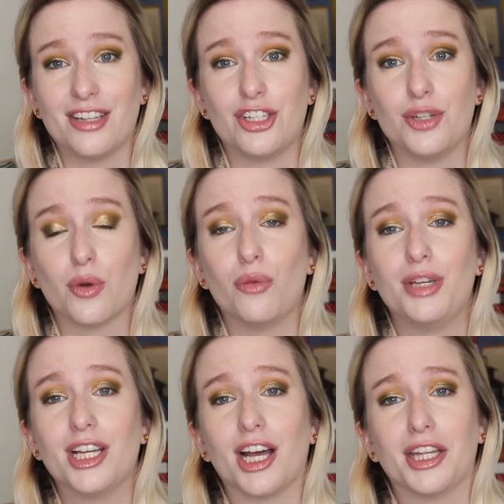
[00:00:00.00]
And she wrote
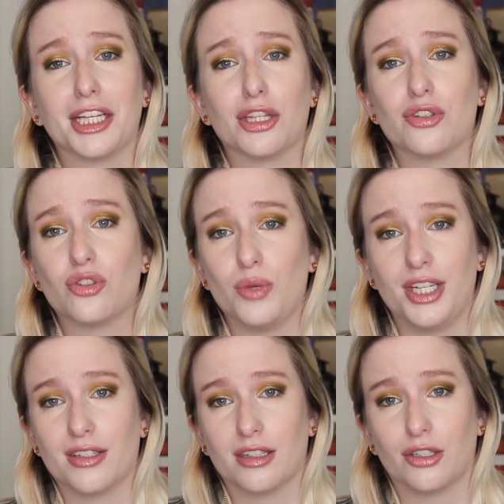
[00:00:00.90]
me like the
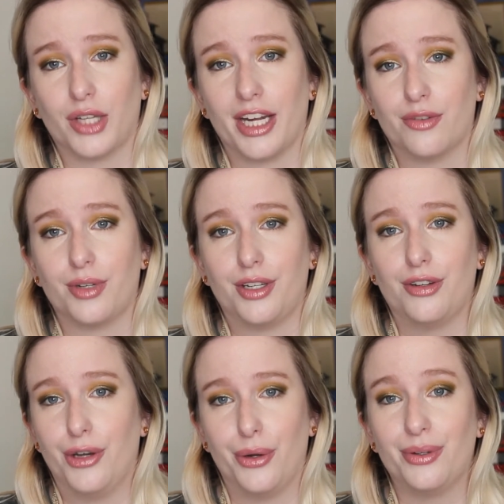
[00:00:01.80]
sweetest little
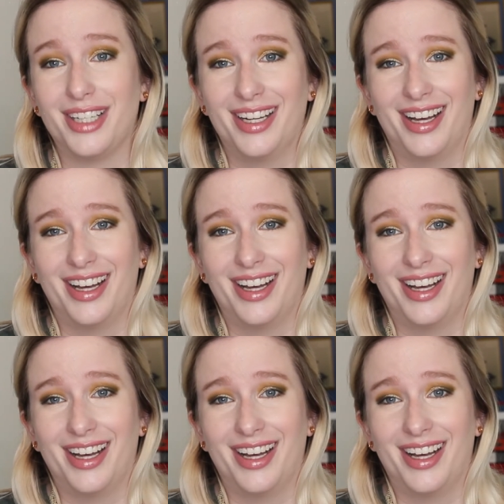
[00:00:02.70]
handwritten note